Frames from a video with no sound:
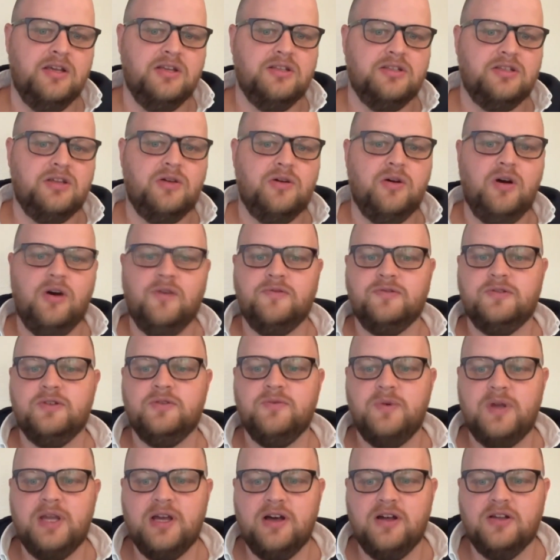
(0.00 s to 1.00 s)
So often
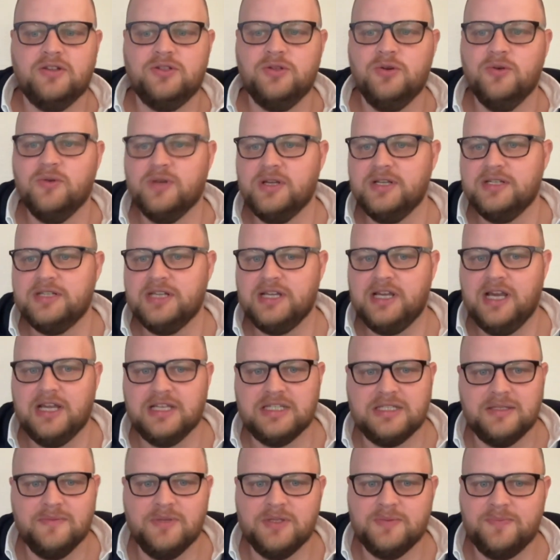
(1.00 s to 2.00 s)
we are talking to
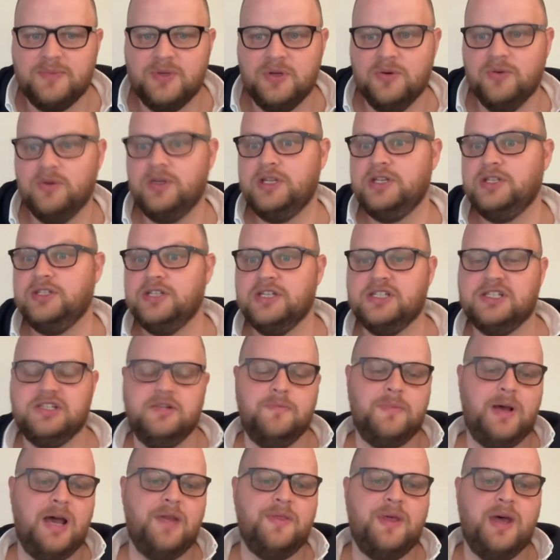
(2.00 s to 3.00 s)
customers purely just
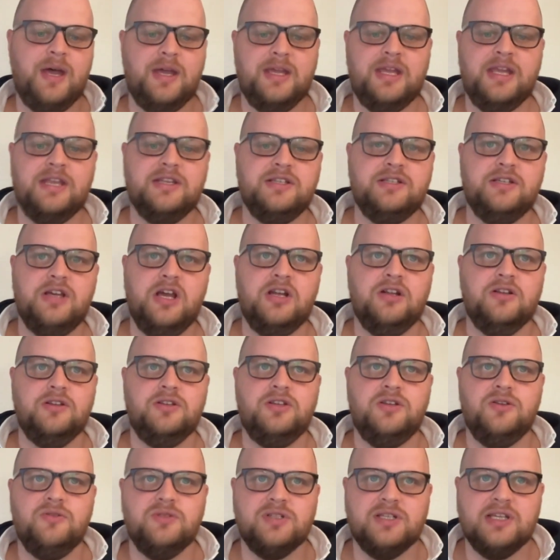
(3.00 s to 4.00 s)
about that internal
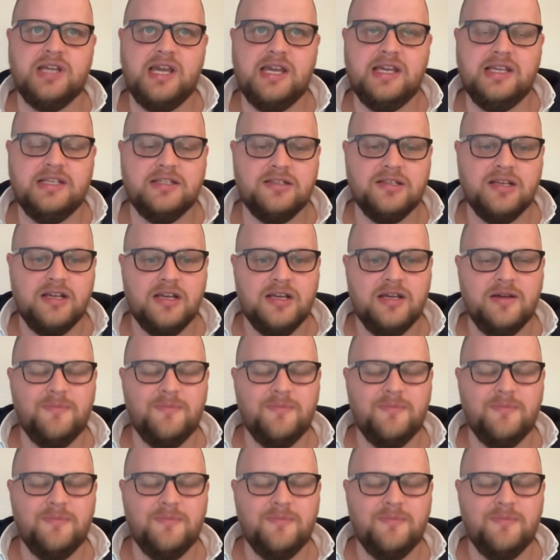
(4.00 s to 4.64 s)
use case,